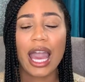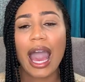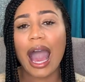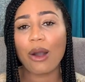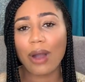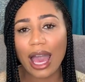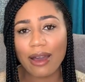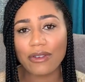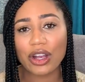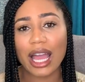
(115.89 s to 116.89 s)

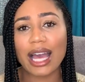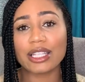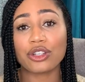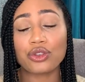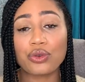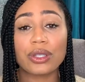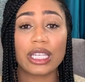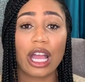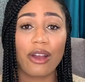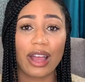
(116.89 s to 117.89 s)
However, as a new
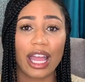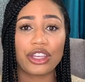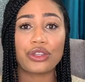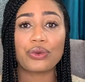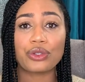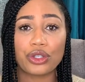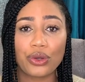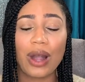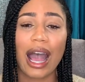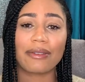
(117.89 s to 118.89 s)
CRA, you
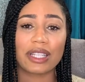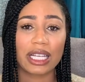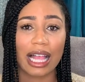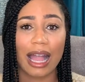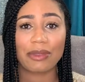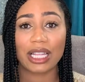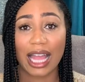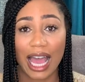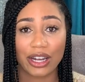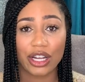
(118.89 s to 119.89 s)
do have to climb the
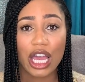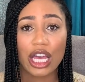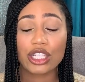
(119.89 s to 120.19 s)
ladder,